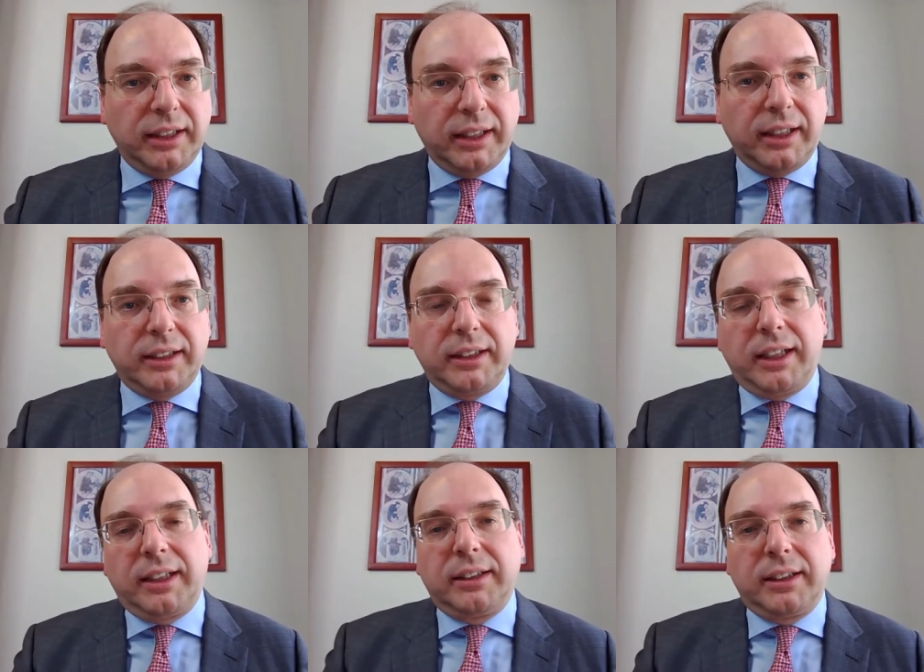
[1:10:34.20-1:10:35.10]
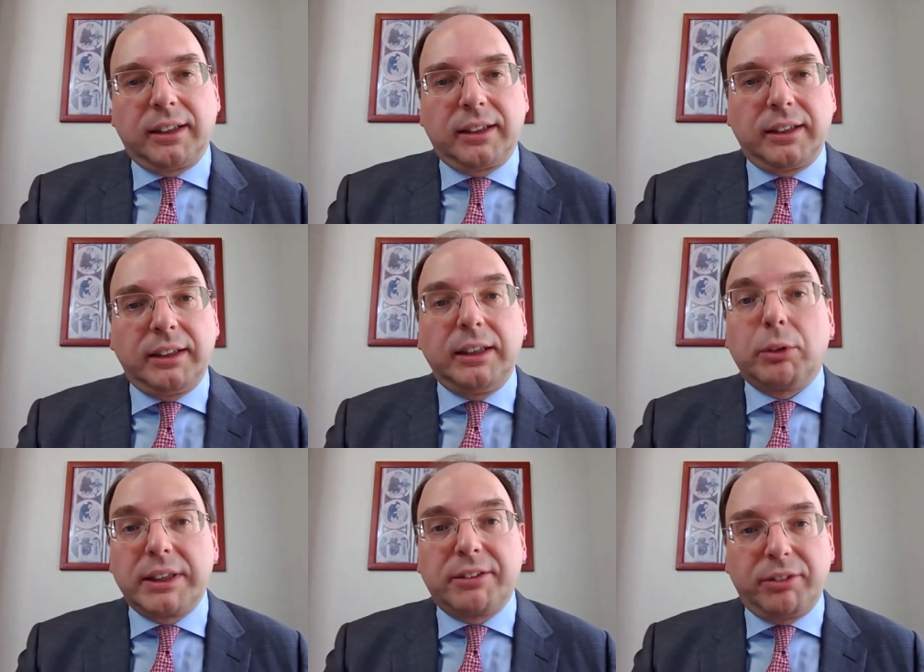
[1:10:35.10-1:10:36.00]
and an
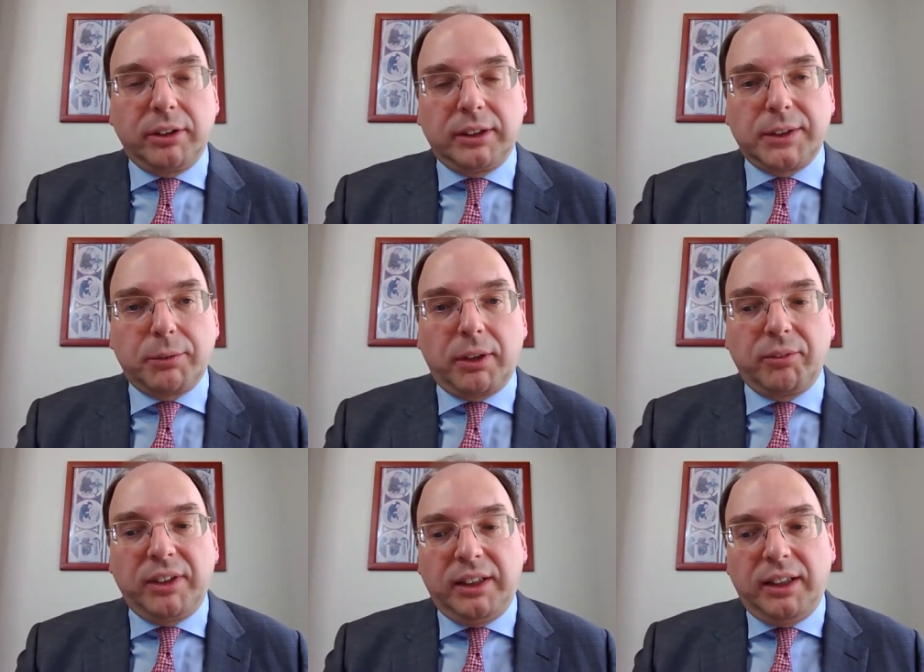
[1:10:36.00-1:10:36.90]
increased field as well.